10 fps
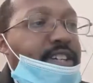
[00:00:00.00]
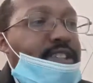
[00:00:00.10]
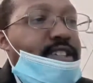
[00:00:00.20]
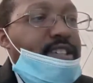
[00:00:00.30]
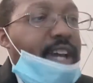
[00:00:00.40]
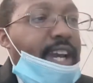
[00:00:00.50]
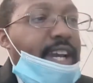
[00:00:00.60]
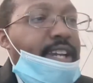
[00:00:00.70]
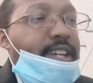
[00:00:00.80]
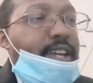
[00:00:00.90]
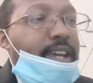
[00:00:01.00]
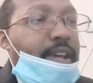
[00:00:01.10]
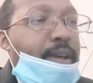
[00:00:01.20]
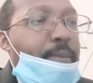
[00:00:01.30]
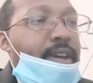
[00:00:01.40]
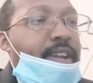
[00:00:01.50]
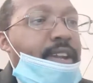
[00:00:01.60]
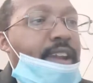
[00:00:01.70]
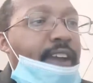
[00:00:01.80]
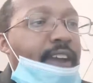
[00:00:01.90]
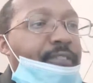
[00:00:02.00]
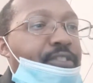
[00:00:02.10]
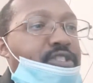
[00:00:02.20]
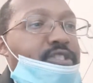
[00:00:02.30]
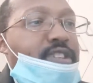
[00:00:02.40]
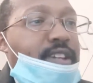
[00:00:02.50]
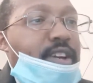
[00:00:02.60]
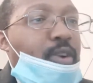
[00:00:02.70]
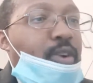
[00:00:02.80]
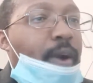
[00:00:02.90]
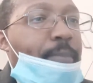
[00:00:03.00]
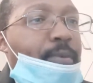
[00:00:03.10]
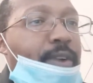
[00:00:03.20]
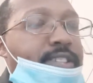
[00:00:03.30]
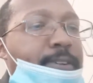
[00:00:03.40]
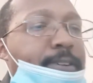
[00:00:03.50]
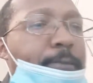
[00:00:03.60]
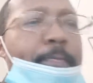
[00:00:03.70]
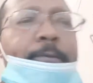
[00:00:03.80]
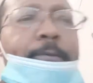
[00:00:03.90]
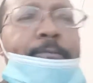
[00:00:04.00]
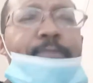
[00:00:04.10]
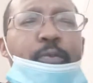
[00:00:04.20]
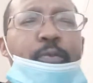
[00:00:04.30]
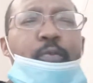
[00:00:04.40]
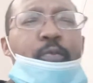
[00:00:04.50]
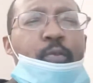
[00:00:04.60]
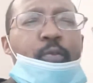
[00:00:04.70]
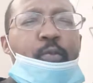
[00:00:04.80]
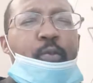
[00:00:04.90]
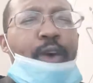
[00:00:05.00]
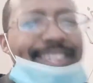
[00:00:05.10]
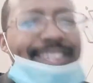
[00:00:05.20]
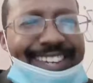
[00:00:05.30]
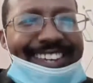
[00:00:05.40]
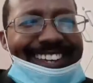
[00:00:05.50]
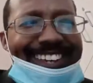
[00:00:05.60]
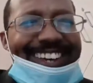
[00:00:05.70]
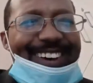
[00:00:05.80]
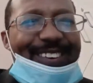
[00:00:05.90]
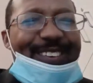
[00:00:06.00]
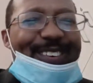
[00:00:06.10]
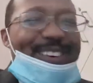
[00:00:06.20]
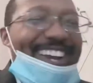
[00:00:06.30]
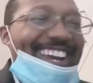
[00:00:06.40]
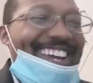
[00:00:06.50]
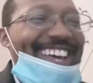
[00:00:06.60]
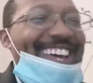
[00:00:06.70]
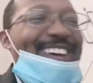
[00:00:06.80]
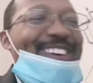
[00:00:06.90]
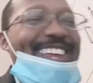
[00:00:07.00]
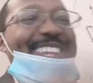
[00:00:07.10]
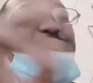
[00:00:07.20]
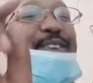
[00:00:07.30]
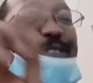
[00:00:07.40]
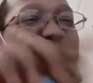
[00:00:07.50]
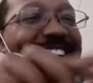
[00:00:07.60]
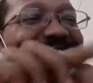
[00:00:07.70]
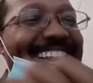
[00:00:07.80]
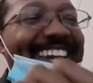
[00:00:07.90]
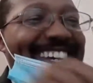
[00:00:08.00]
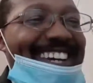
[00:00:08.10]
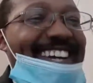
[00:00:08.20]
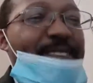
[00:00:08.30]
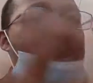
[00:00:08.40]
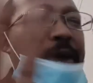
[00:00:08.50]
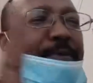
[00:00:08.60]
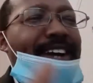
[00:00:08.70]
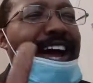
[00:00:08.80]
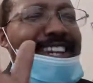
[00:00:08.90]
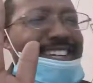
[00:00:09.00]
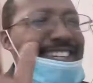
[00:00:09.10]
detain him in an effort to get cooperation. What? Wait, let me read that again. Maybe I did